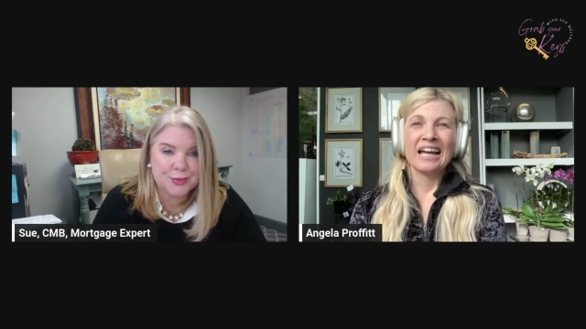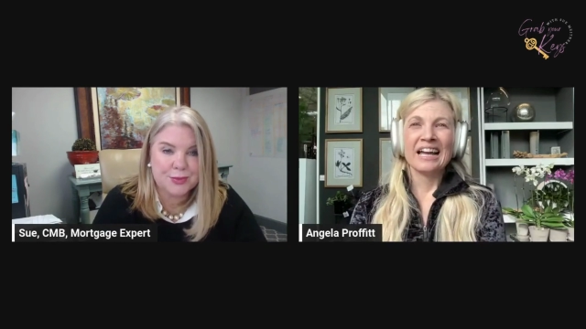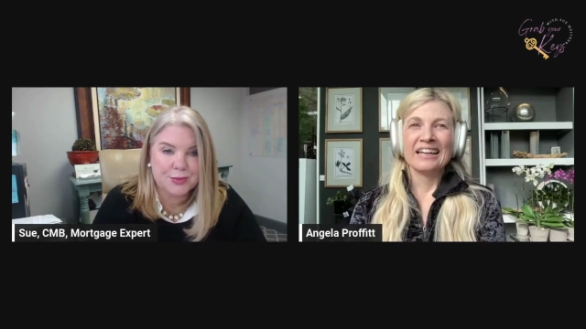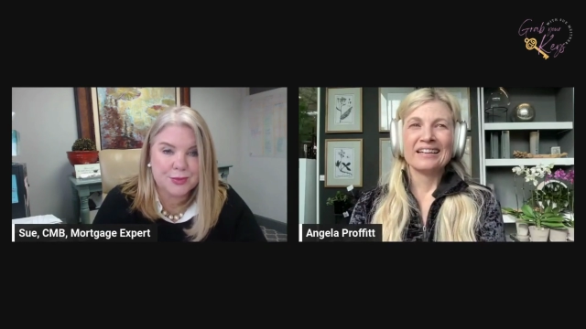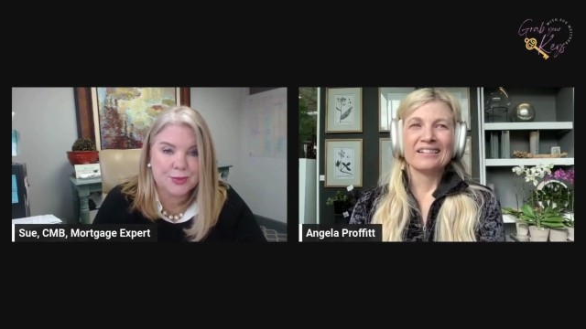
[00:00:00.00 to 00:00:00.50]

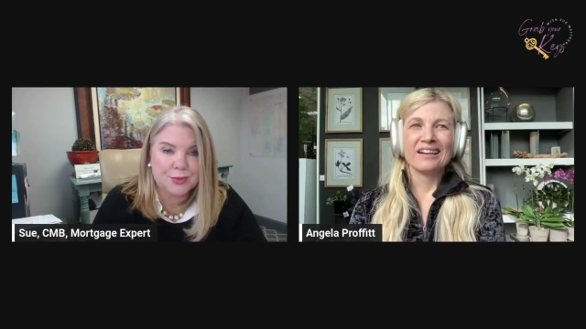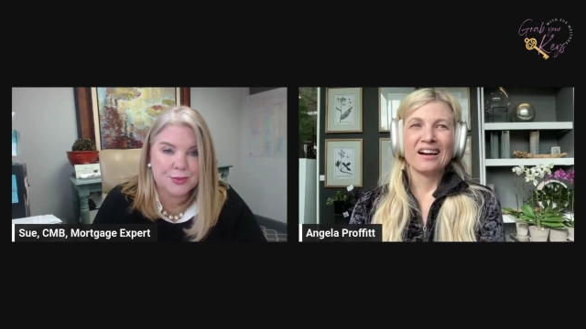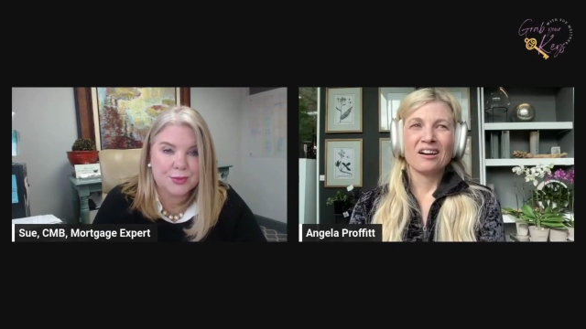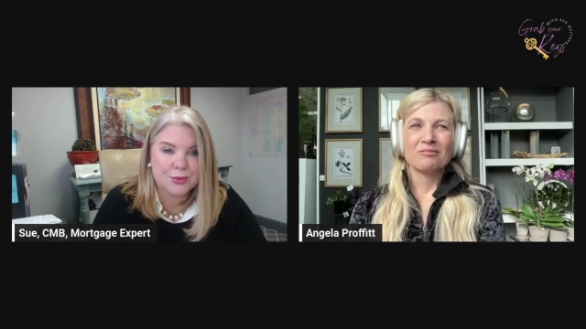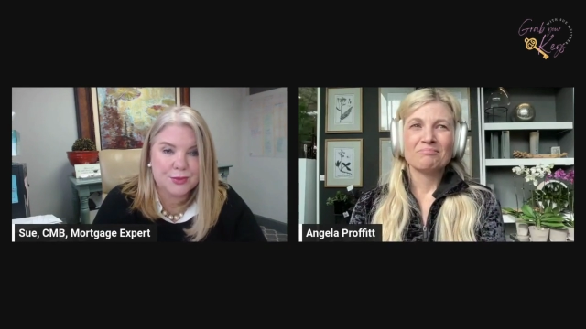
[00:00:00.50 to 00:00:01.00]
Speaker 1: And
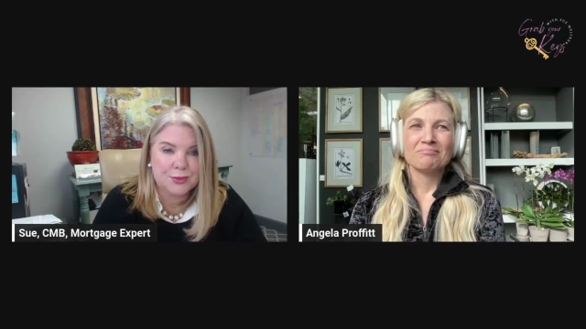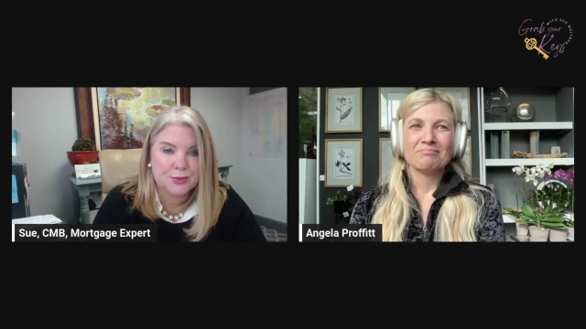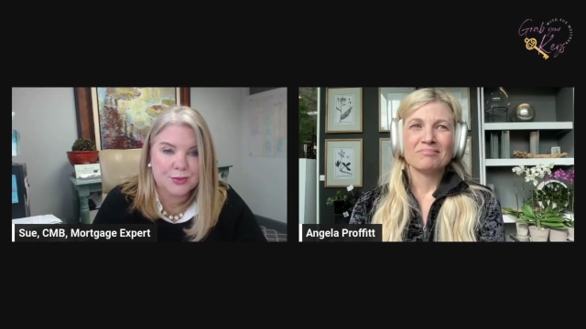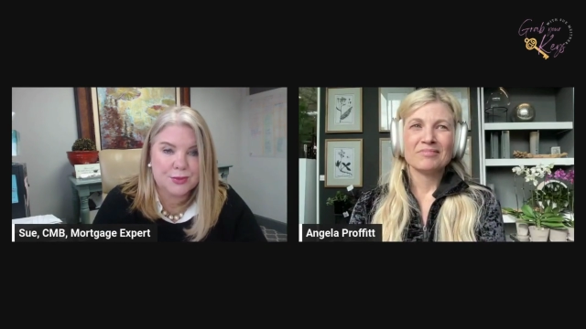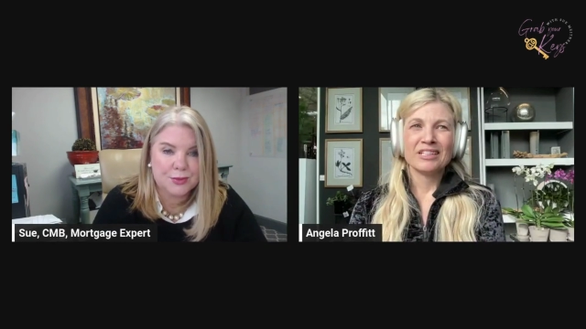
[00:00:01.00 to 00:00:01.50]
um,
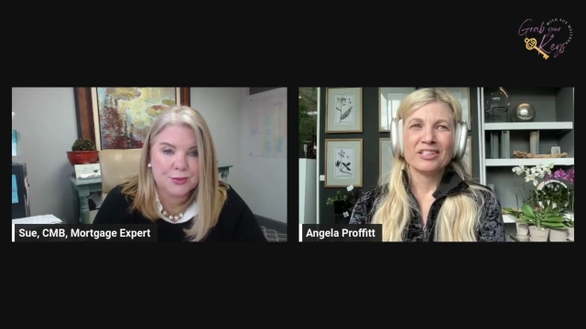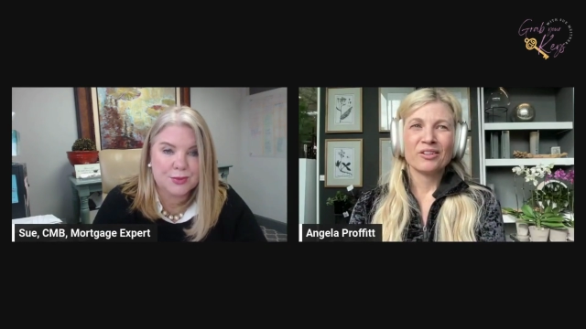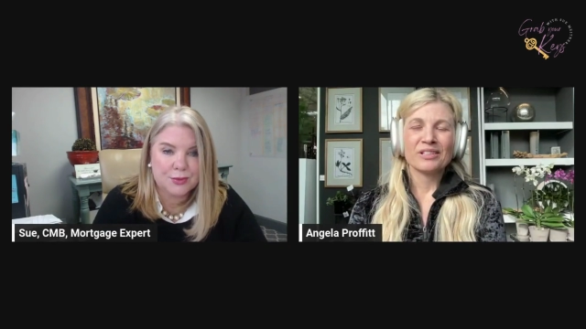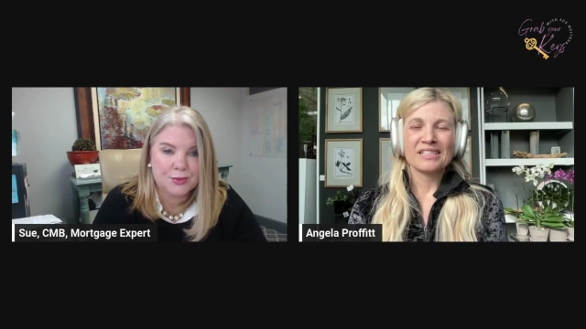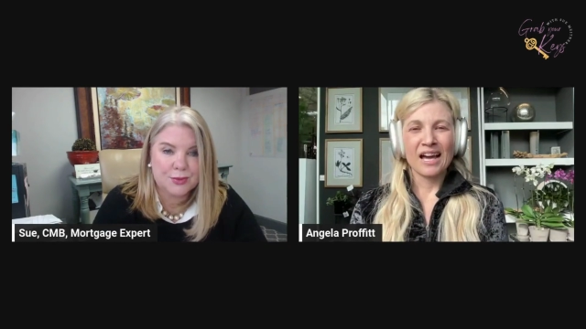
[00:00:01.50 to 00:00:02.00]
and you
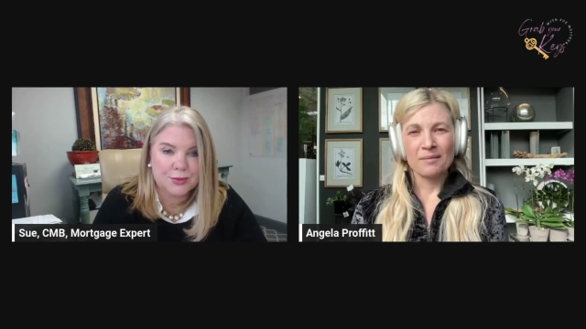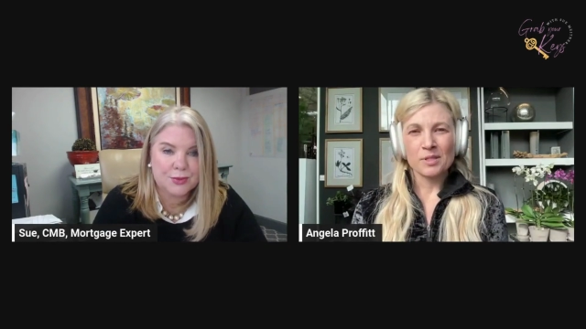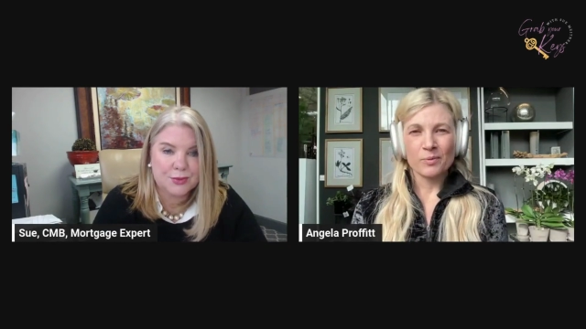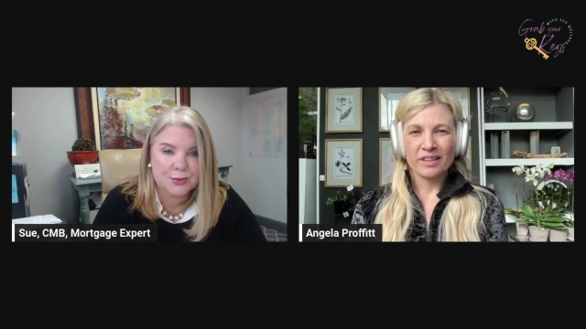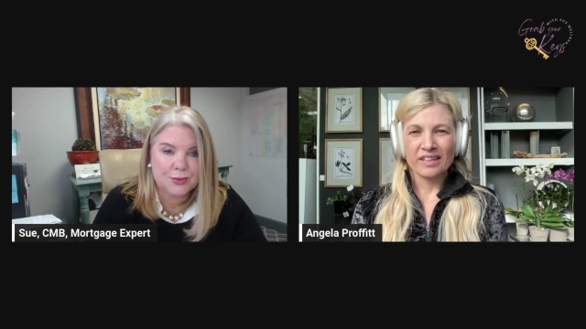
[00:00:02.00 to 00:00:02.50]
know at
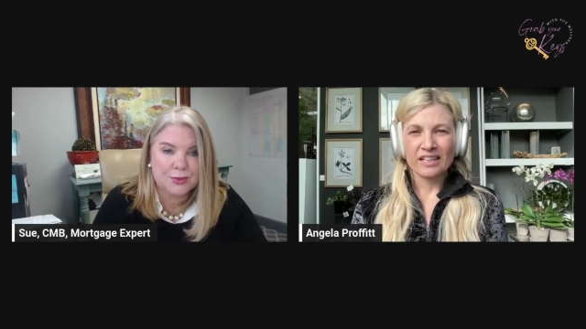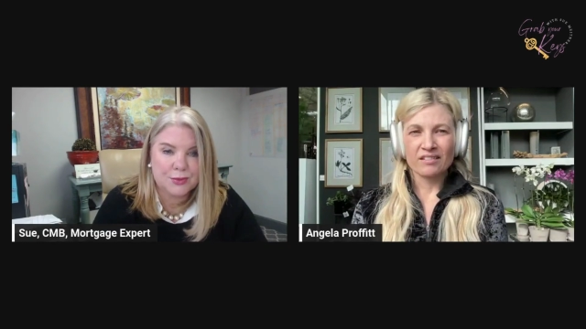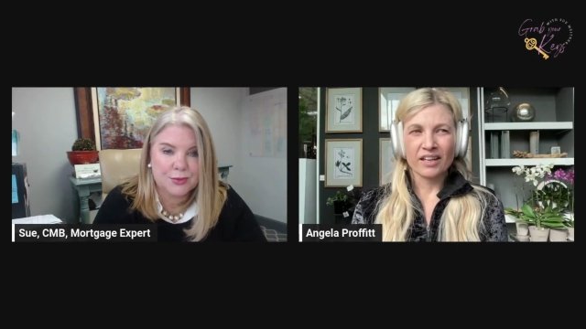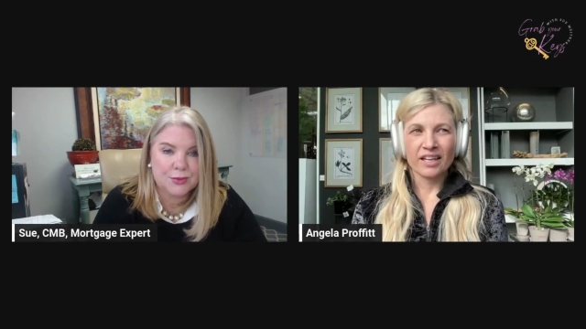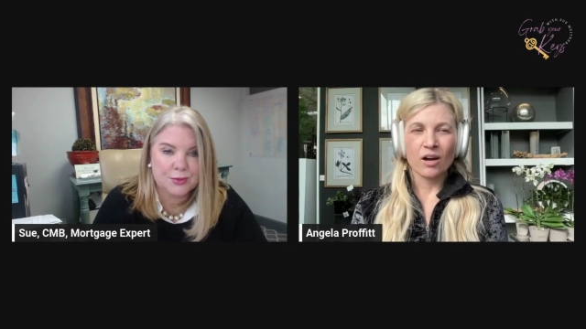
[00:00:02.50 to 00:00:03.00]
times we
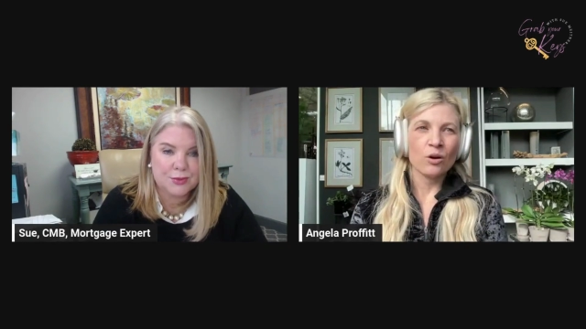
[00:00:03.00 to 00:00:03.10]
think like